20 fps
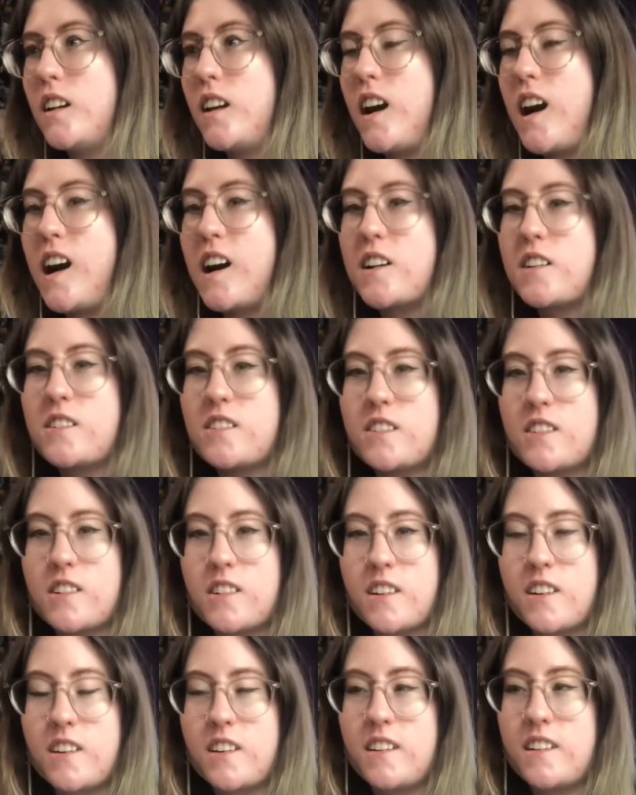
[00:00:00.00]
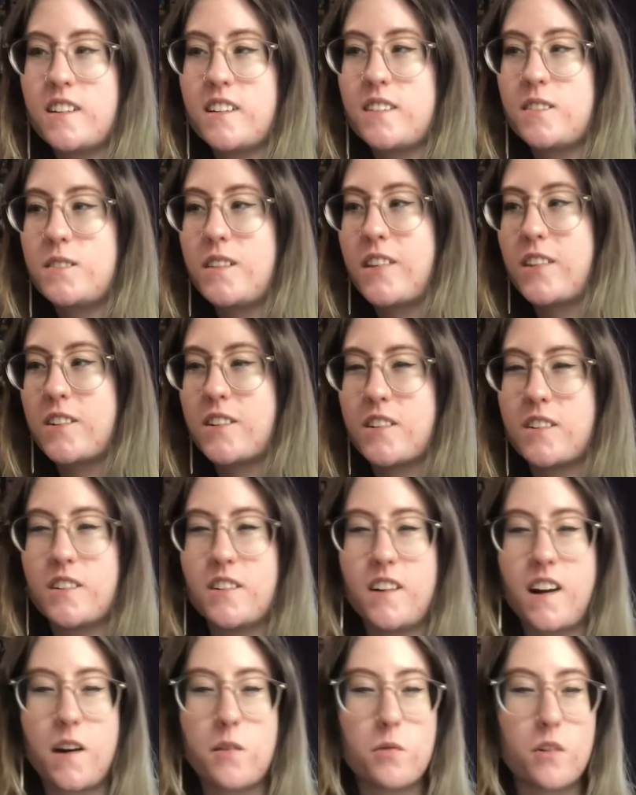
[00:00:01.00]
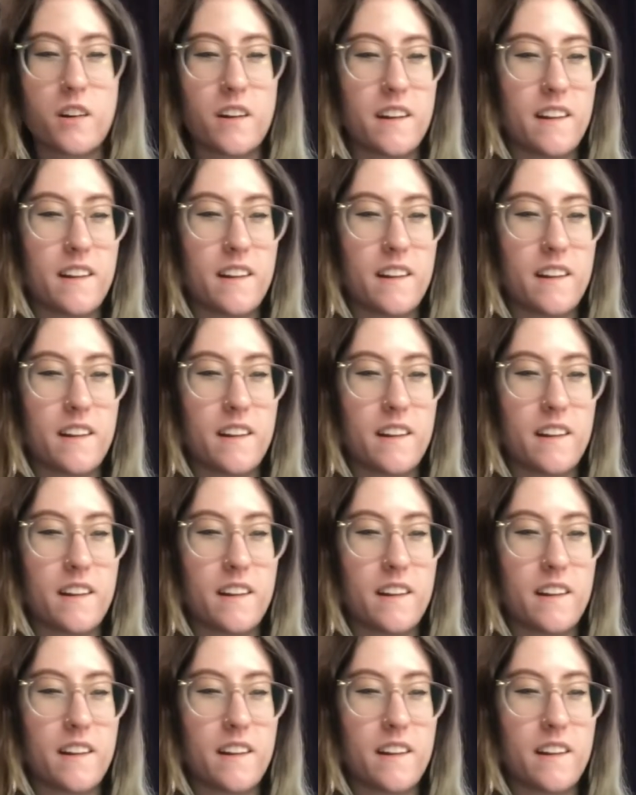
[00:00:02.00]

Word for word: I don't know whether or not I want it